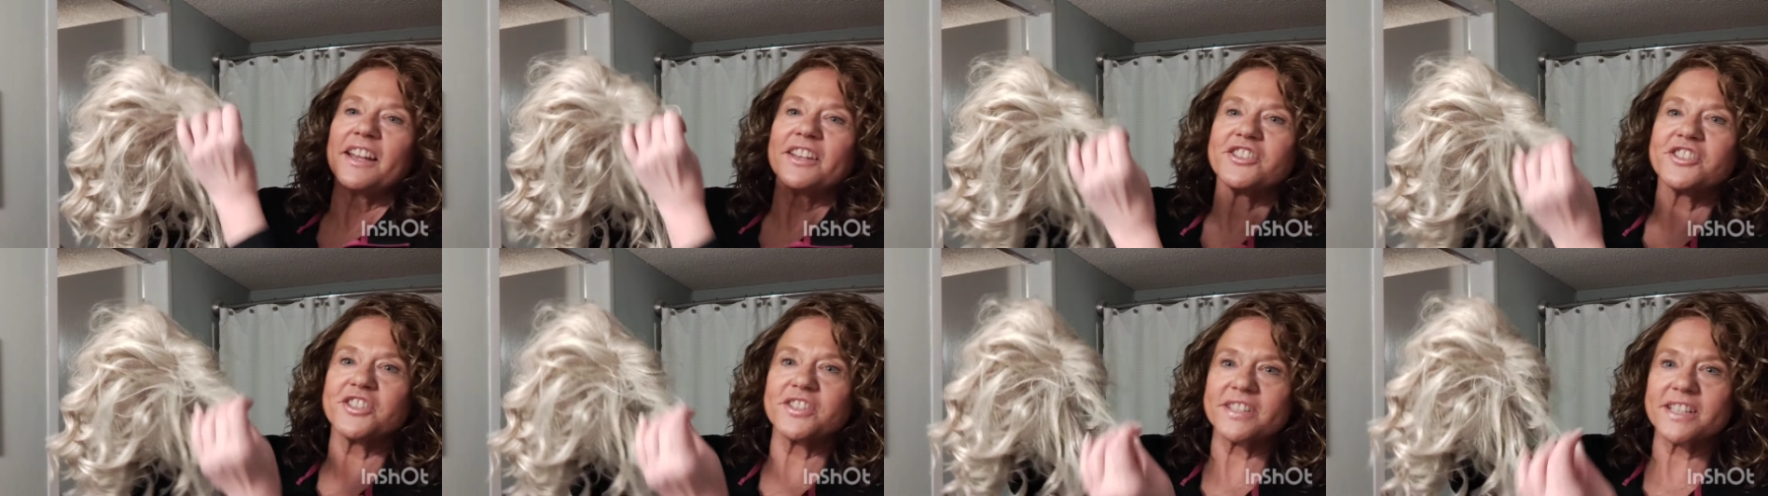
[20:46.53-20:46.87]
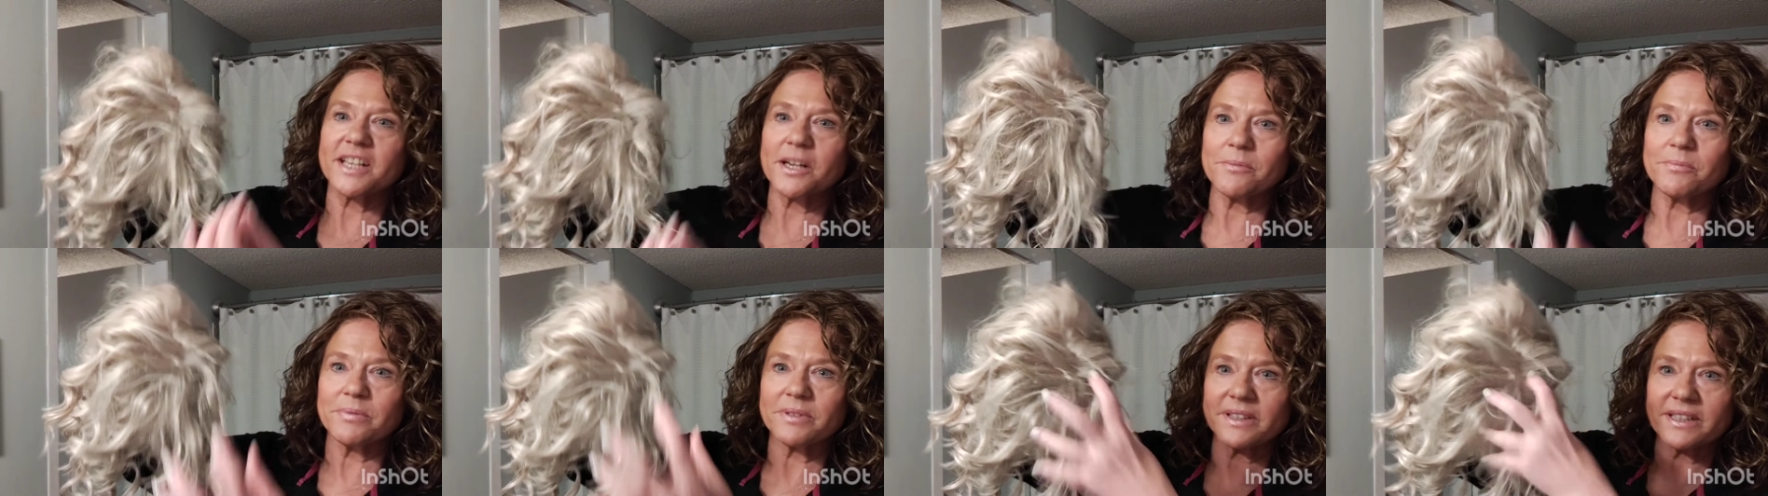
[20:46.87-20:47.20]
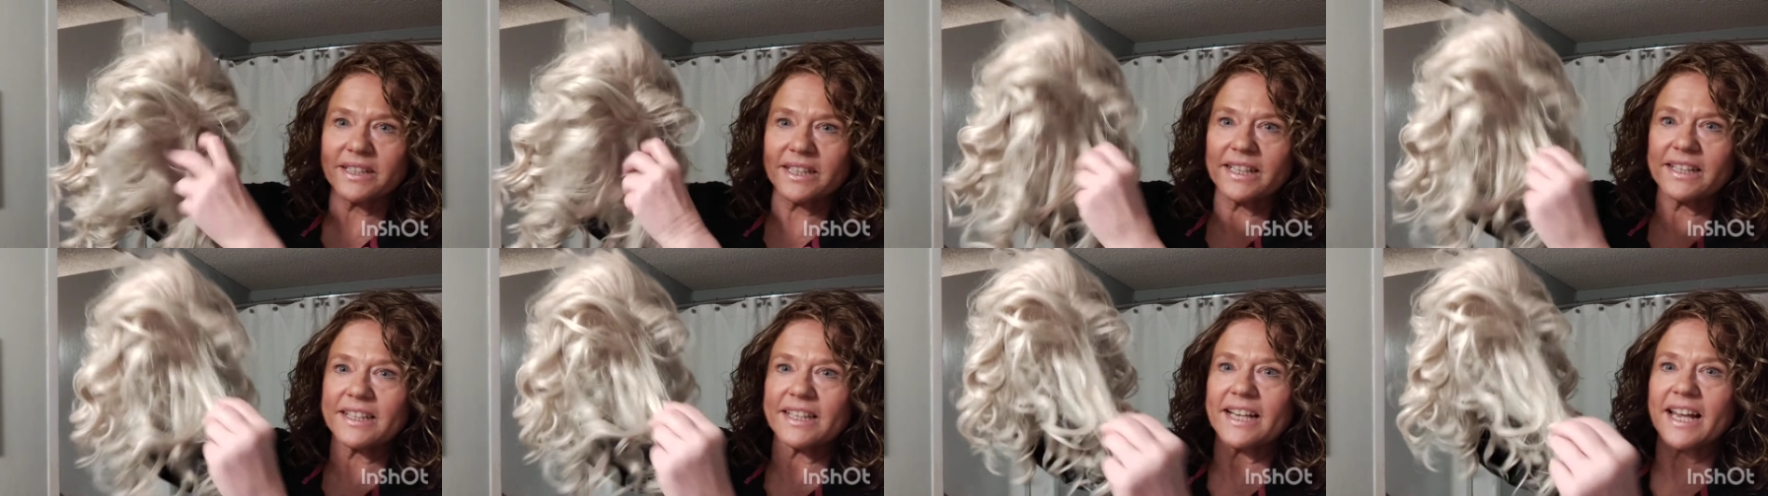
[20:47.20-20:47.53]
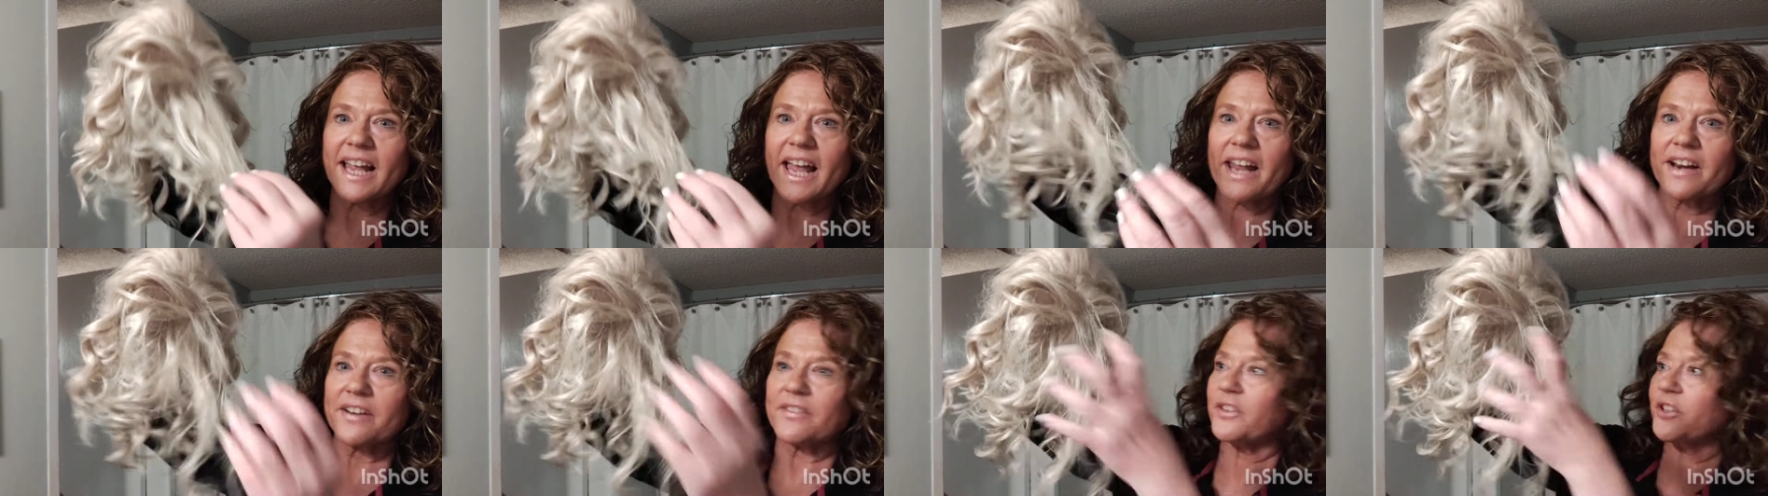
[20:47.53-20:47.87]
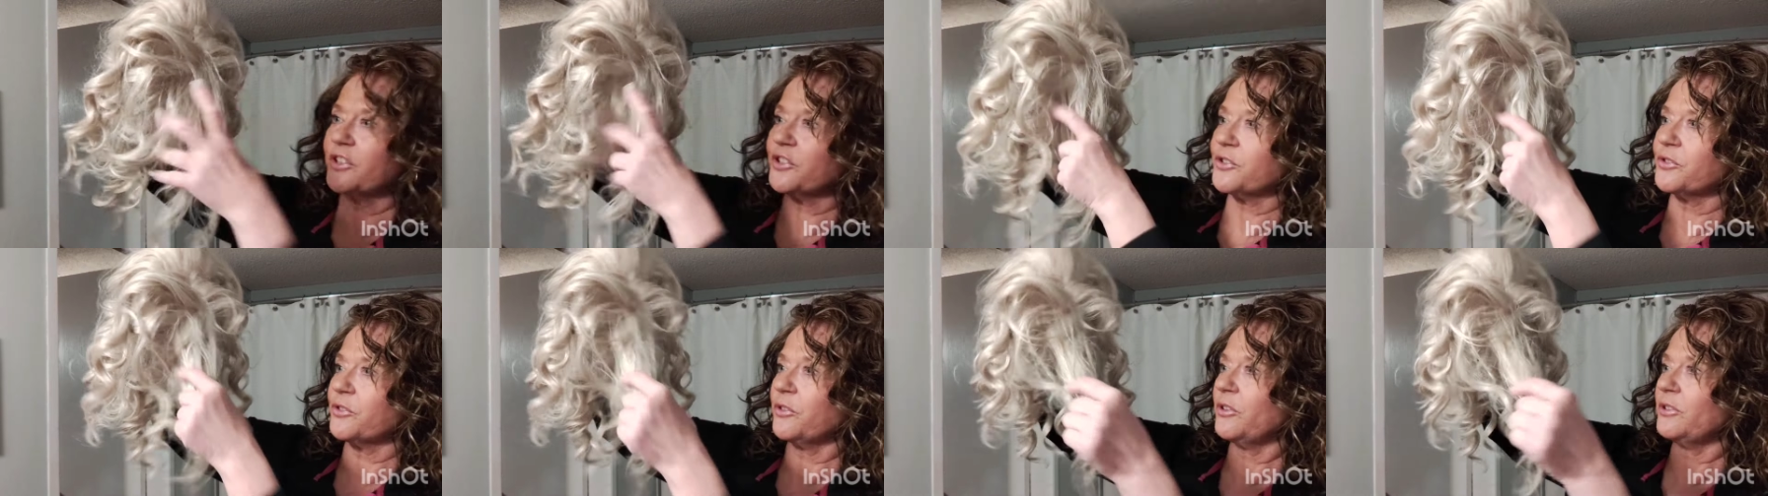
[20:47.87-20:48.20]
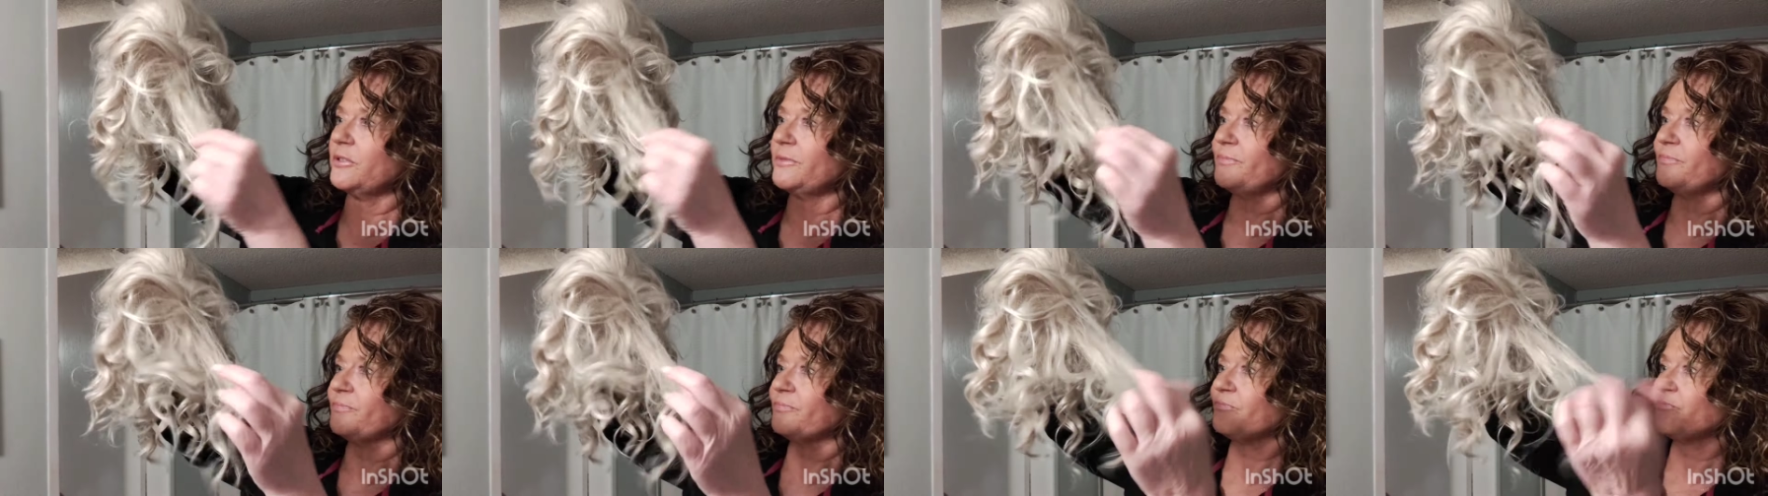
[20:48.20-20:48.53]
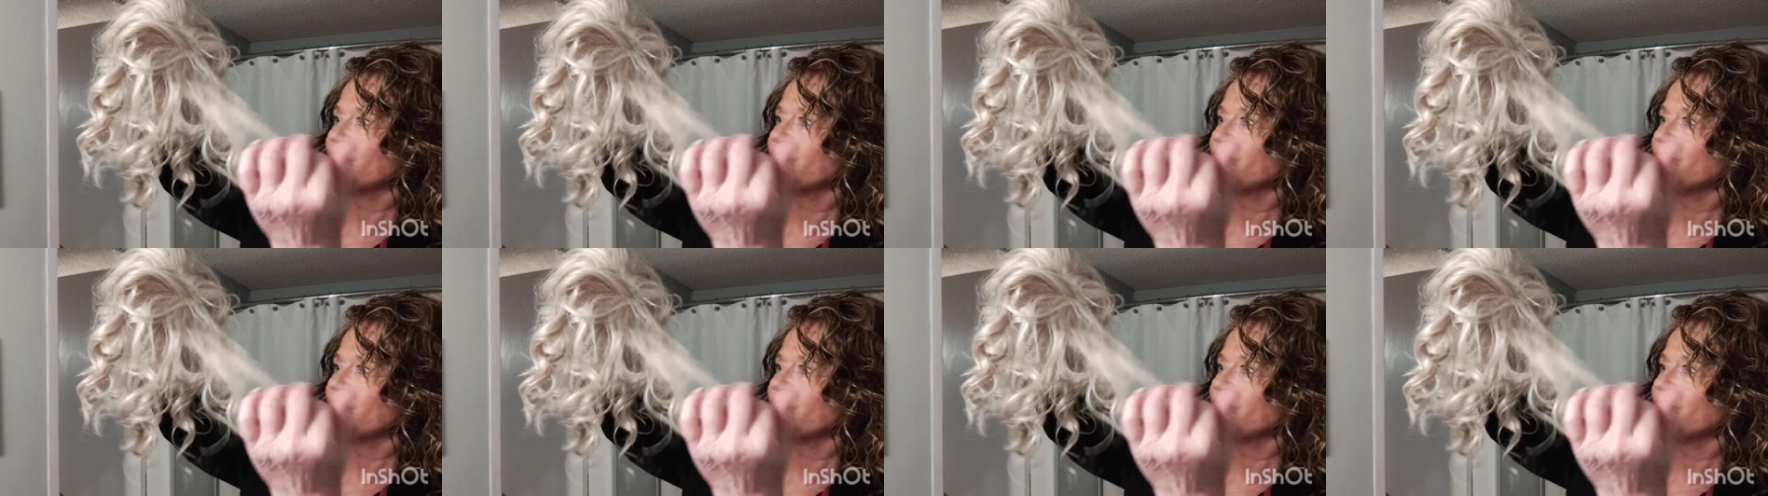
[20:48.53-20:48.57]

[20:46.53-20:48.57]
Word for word: just completely out of control.